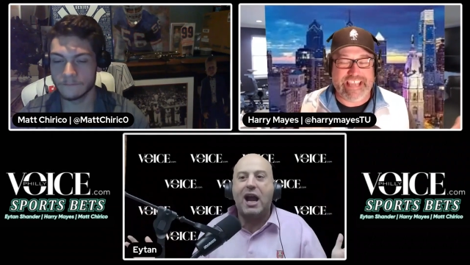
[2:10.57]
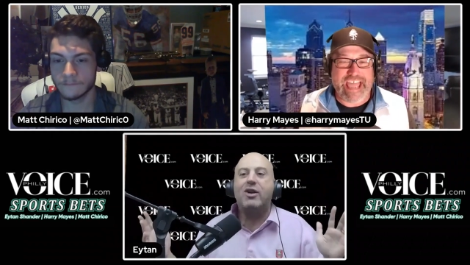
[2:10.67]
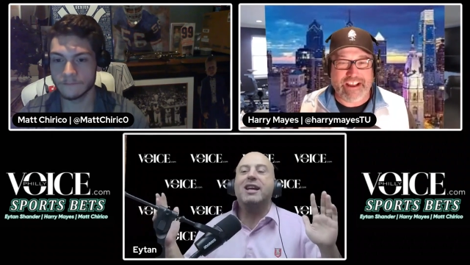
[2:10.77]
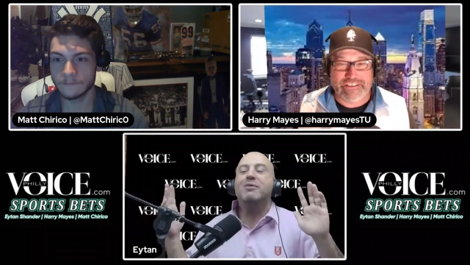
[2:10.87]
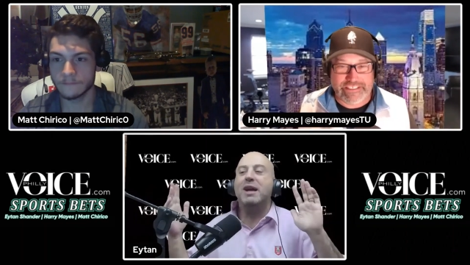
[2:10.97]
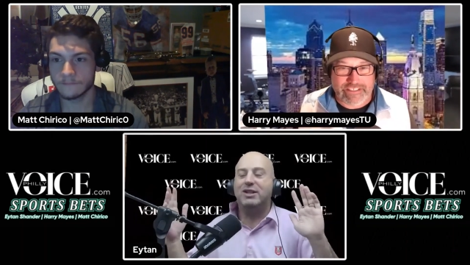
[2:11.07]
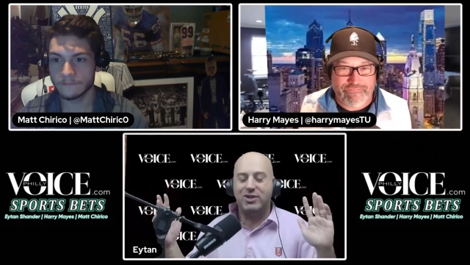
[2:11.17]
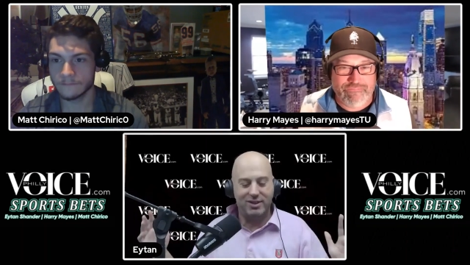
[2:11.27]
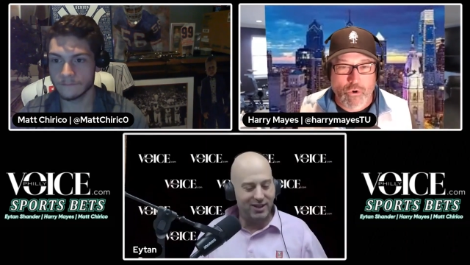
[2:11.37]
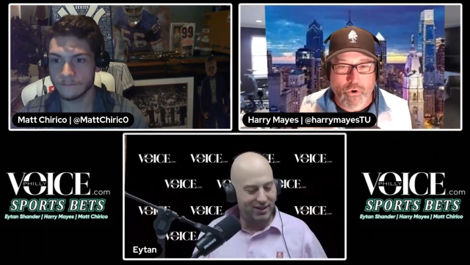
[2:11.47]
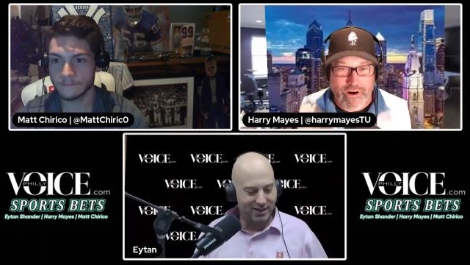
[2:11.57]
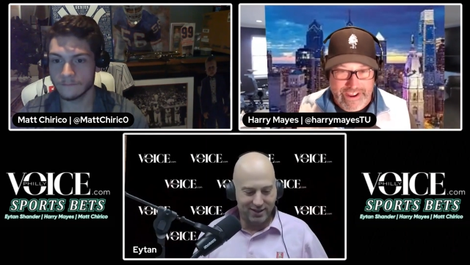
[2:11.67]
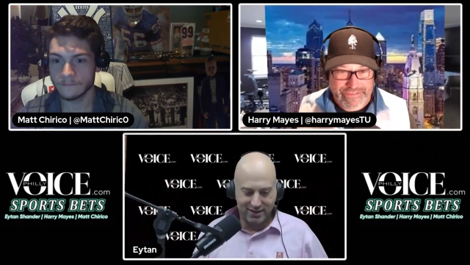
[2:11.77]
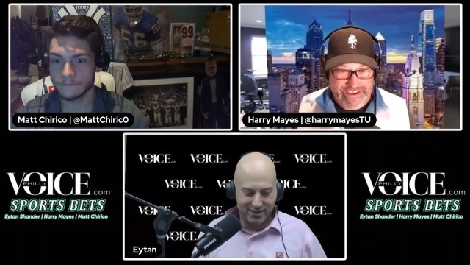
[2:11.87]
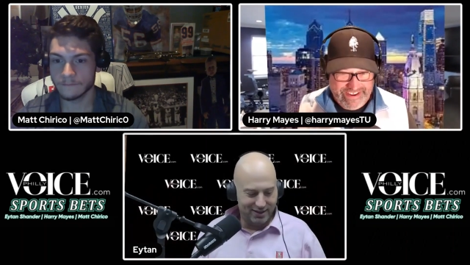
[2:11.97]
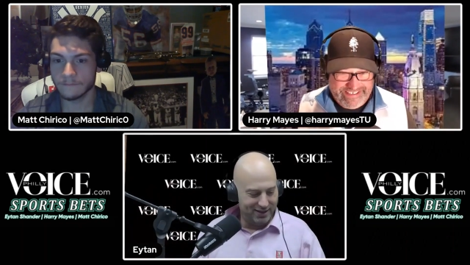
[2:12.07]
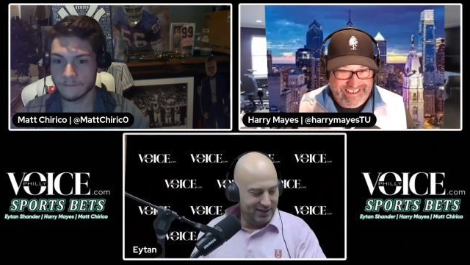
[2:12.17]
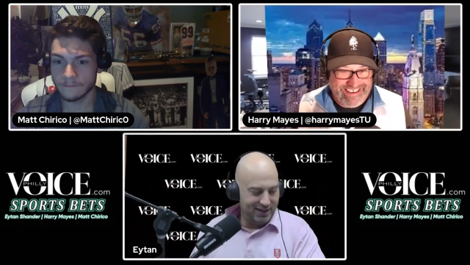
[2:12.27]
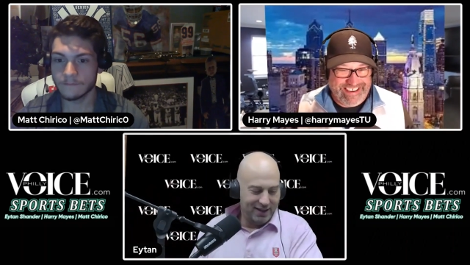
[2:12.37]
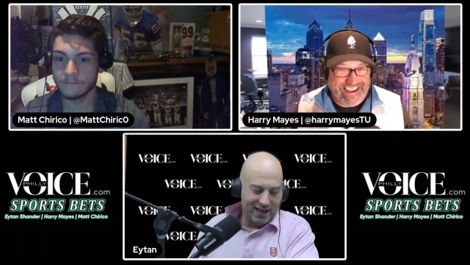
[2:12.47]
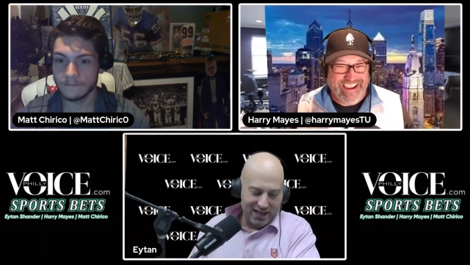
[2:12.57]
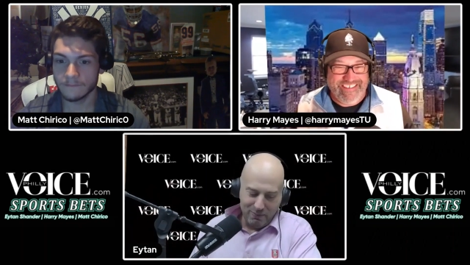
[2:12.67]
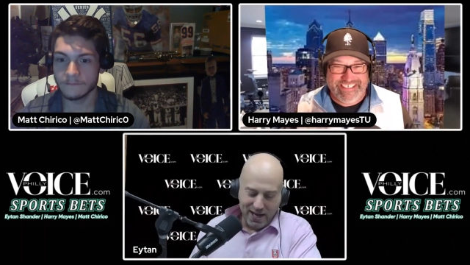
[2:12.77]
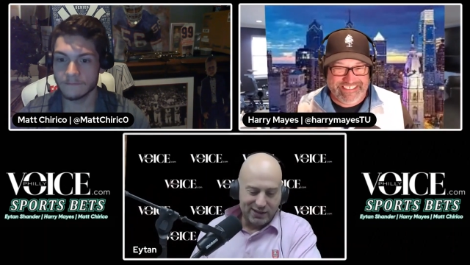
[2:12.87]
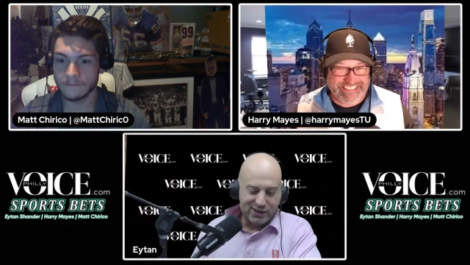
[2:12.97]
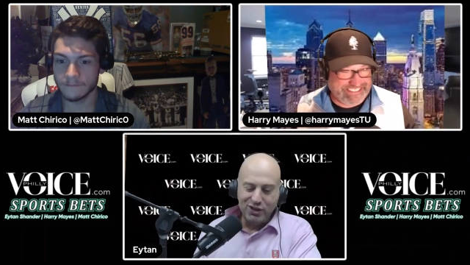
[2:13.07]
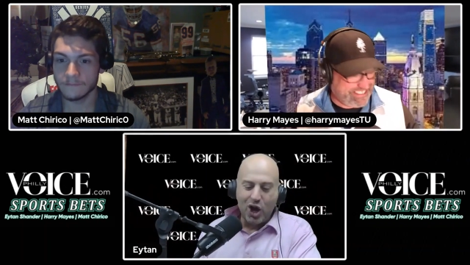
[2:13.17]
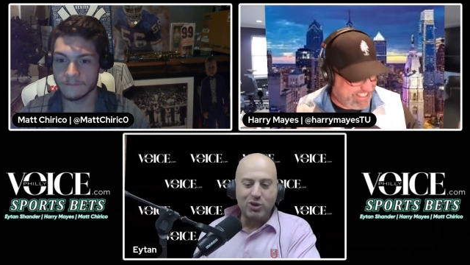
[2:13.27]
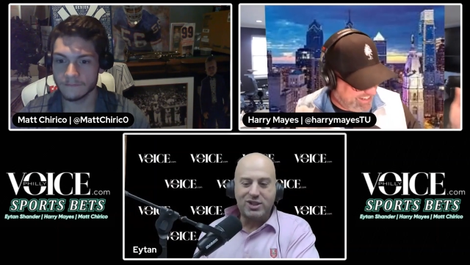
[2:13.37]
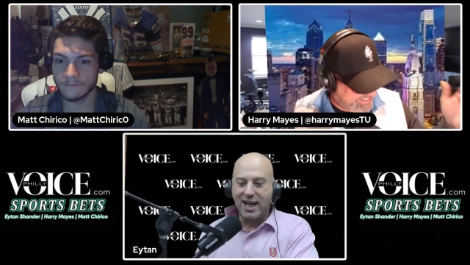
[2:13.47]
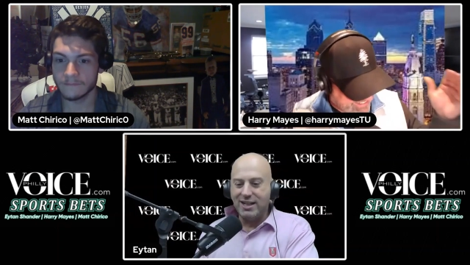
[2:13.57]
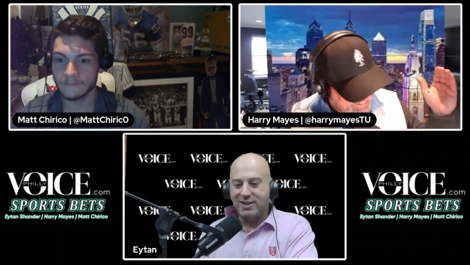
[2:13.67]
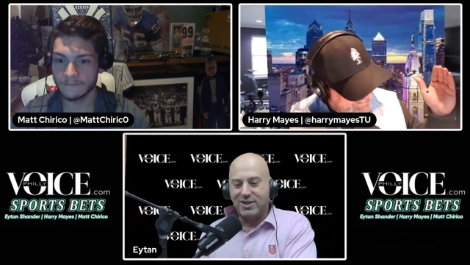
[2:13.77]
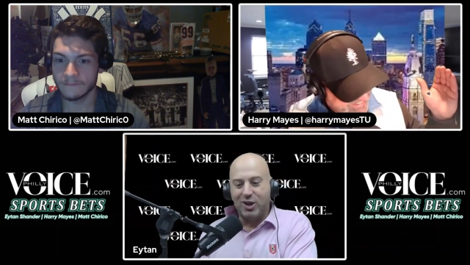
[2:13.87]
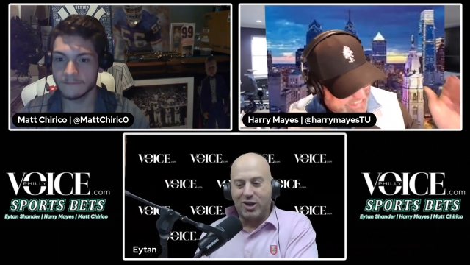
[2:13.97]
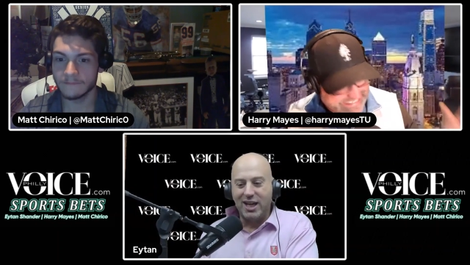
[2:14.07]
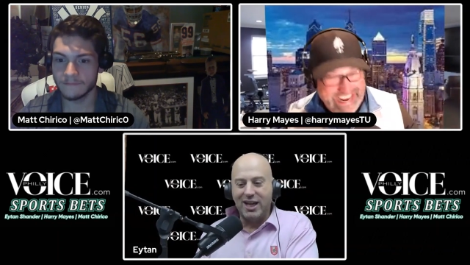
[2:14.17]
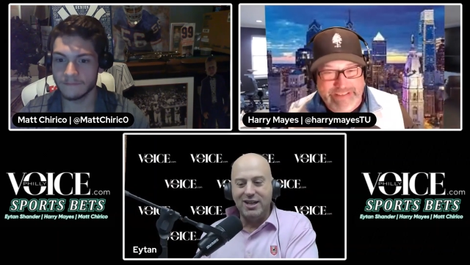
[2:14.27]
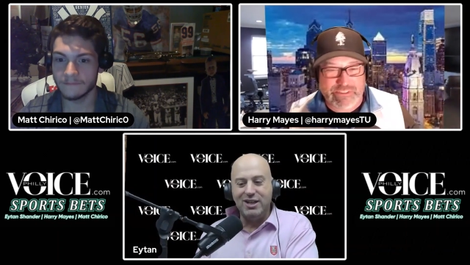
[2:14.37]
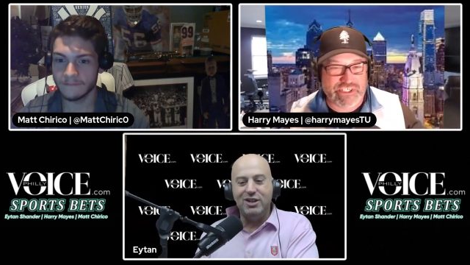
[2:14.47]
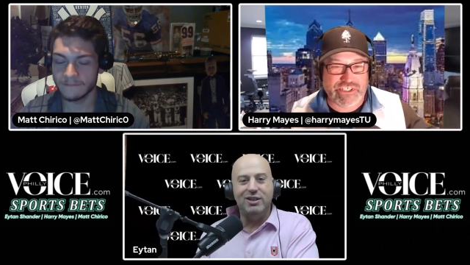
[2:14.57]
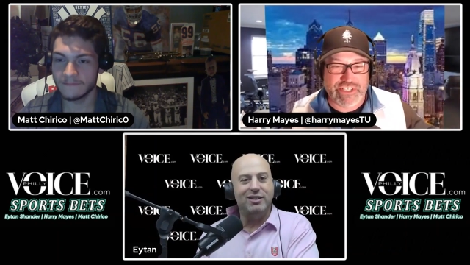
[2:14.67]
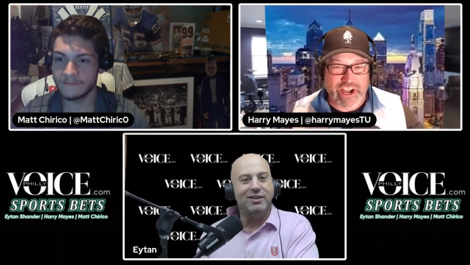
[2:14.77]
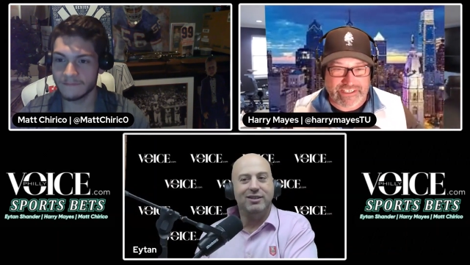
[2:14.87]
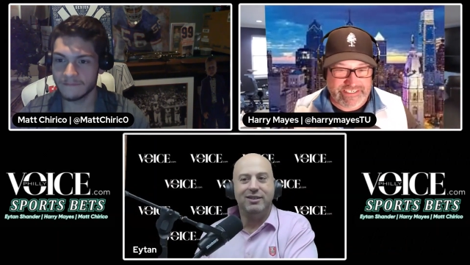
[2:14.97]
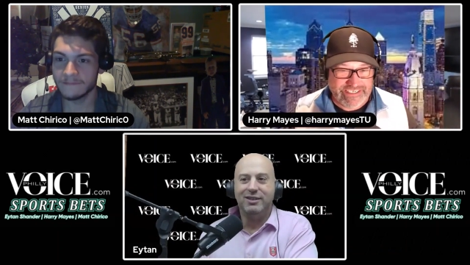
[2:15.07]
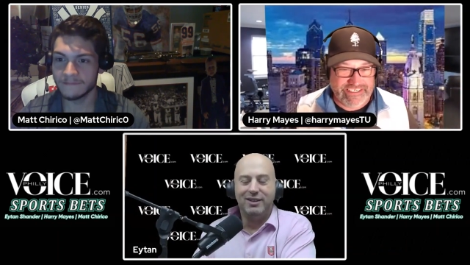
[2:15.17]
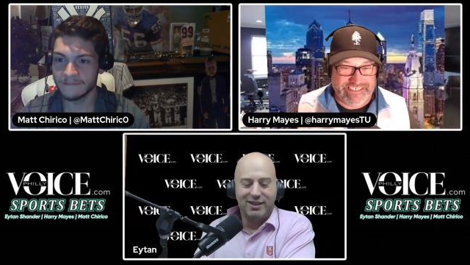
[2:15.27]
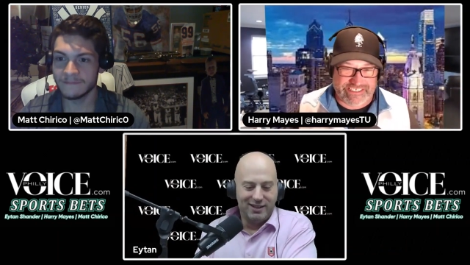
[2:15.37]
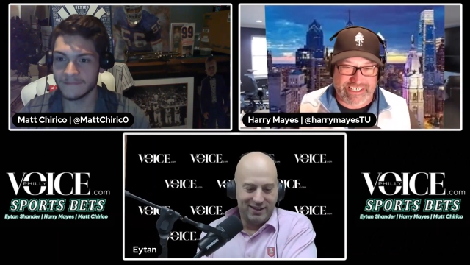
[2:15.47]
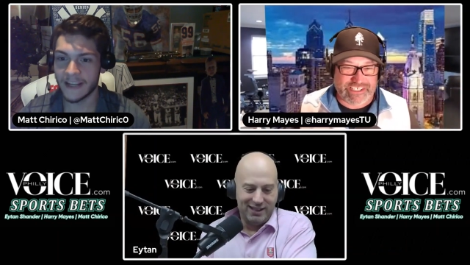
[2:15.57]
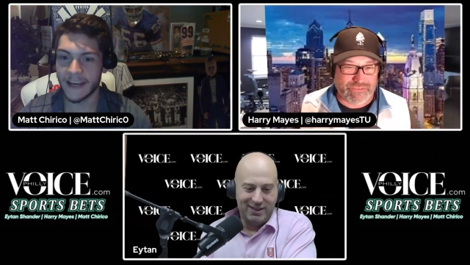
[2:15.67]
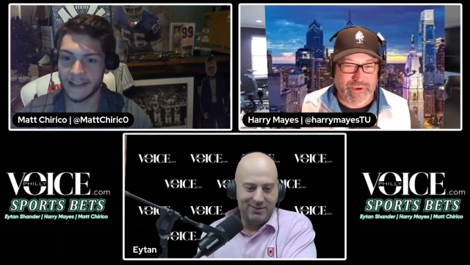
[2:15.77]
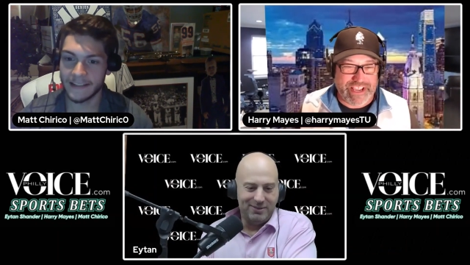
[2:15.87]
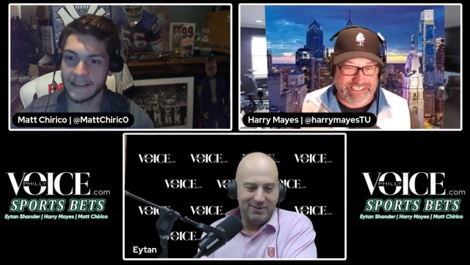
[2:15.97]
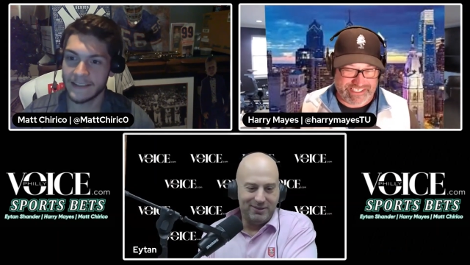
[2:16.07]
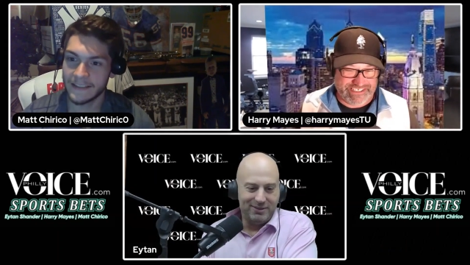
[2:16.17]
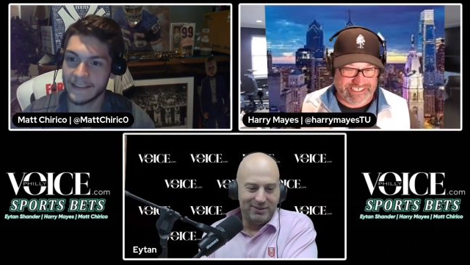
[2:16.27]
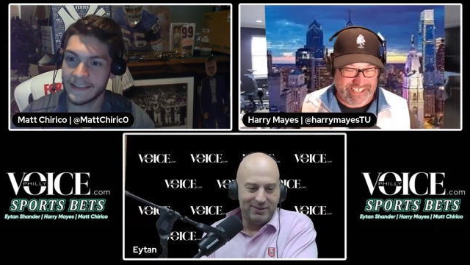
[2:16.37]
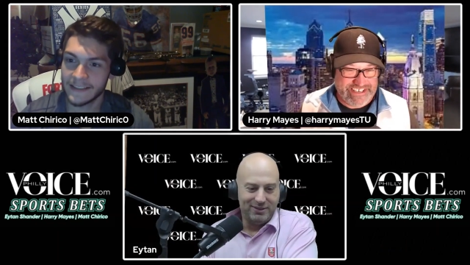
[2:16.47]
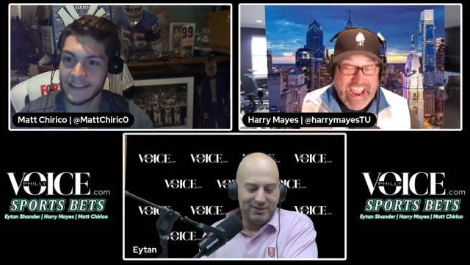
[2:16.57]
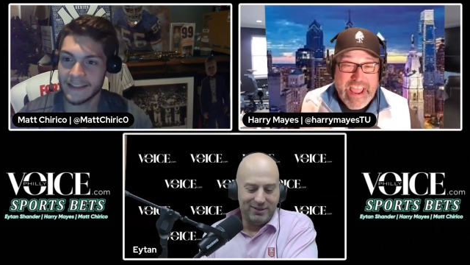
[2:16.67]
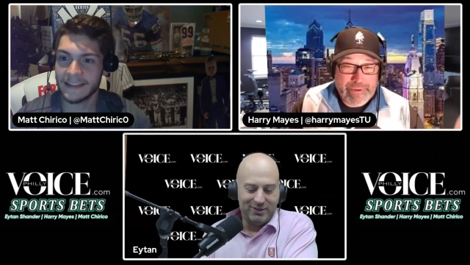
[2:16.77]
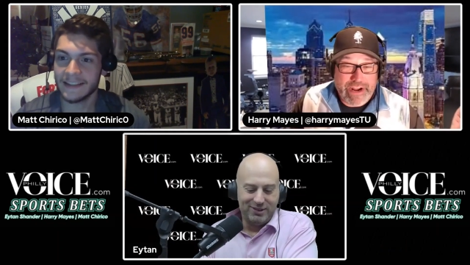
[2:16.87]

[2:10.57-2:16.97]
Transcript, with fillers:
Speaker 1: tackled
Speaker 2: at the four, I think. It makes
Speaker 1: no sense. Okay? That game
Speaker 2: sucked six yeah. ways to Sunday. But